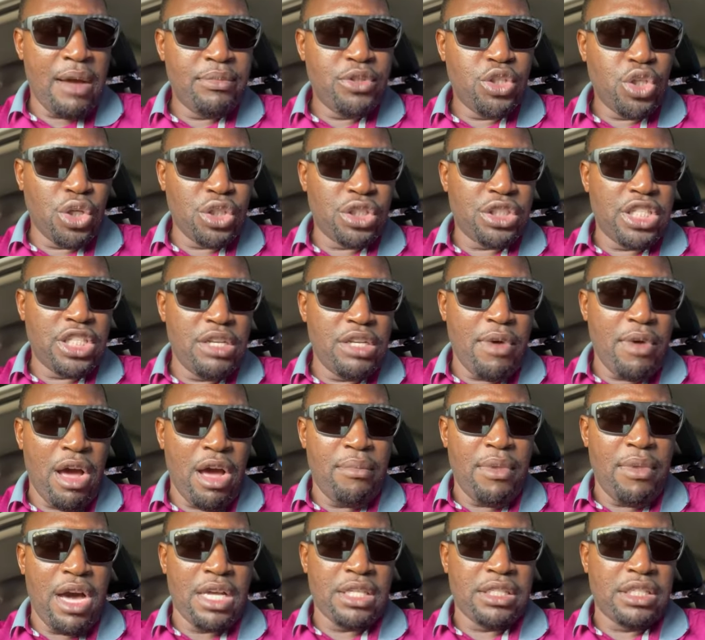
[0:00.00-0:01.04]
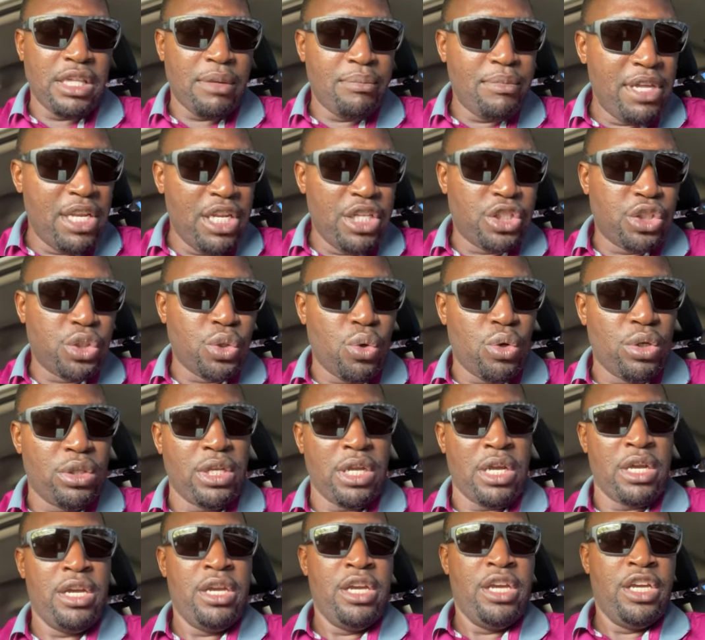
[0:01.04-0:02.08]
Justin McMaster,
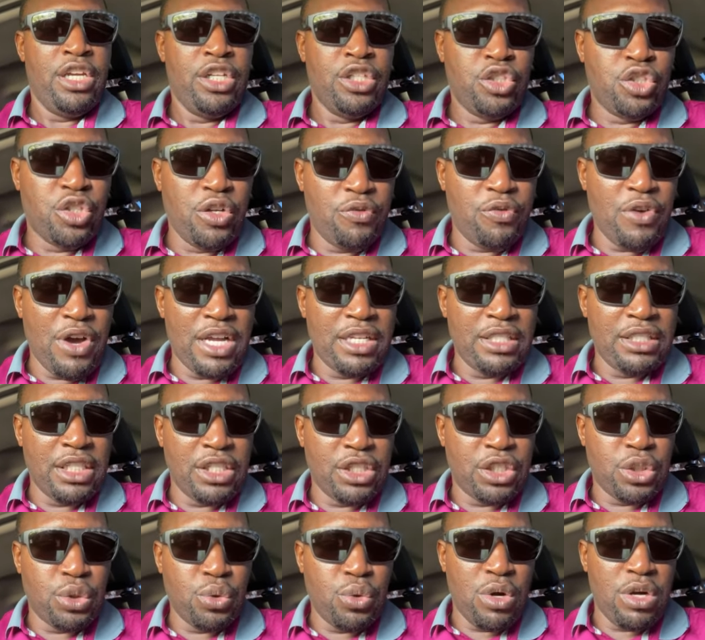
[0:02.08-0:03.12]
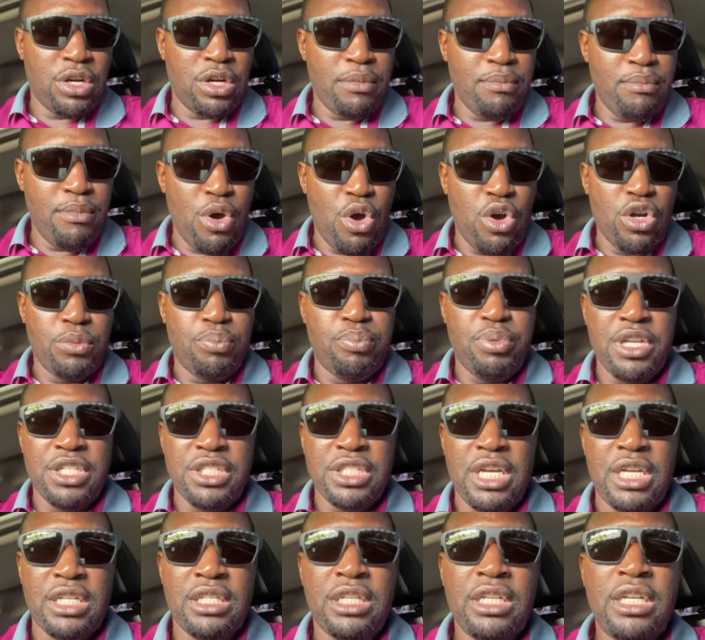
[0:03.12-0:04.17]
Minnesota, Trevante Stewart, Mount
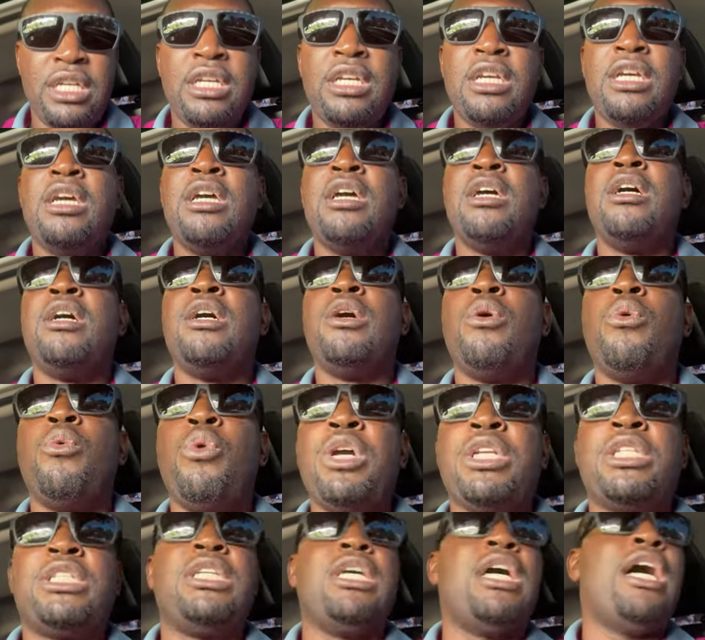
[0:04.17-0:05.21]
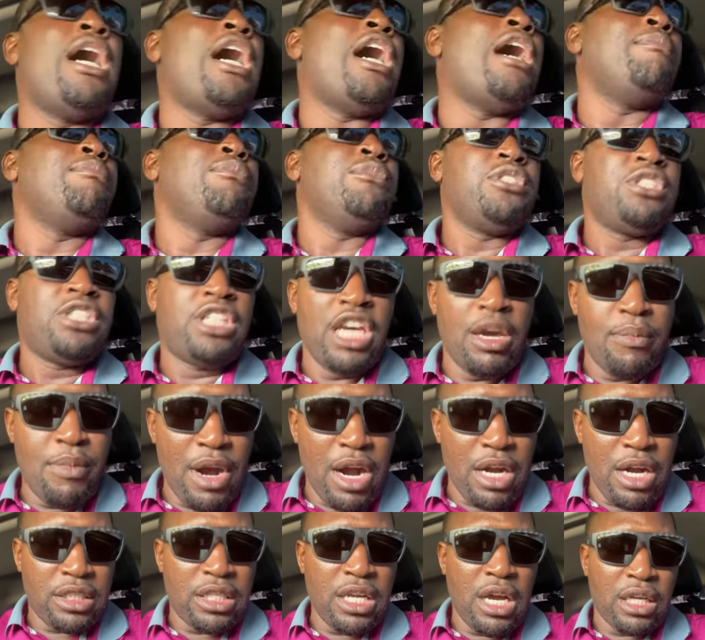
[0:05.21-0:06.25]
Pleasant. With
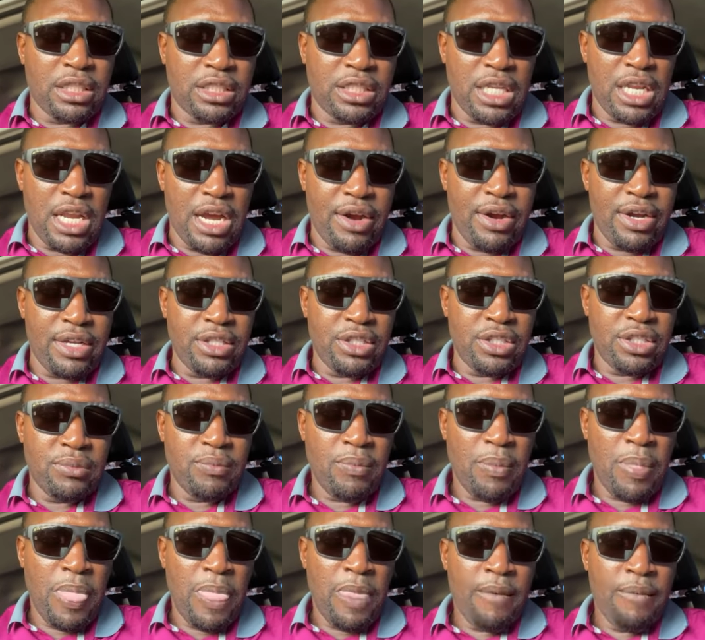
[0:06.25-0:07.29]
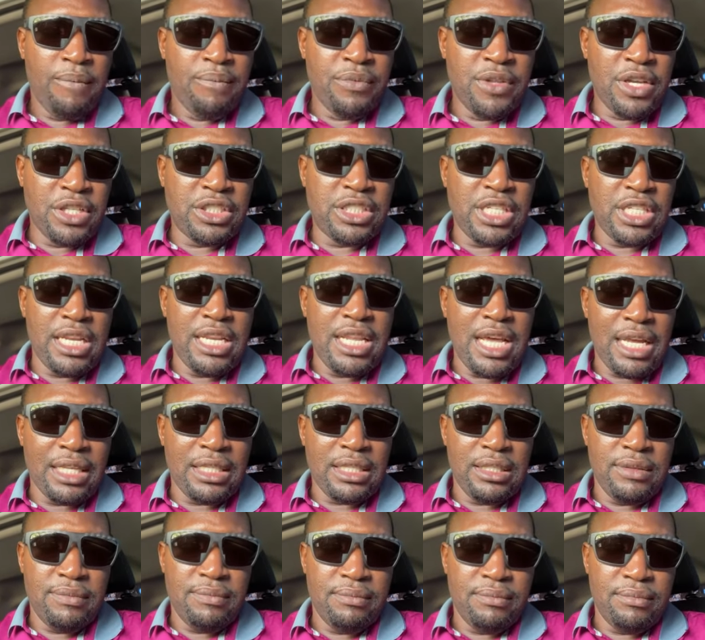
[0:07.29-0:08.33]
Kemar Taxi Lawrence, they said that
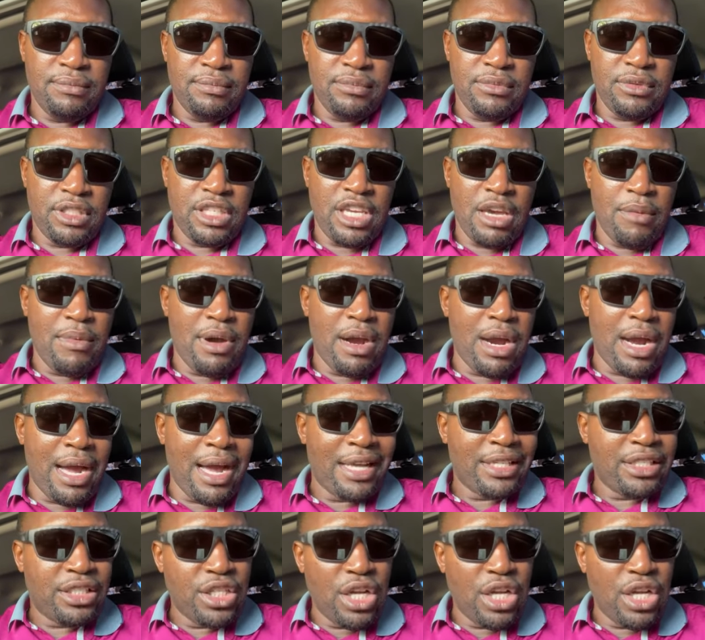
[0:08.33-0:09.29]
Kemar has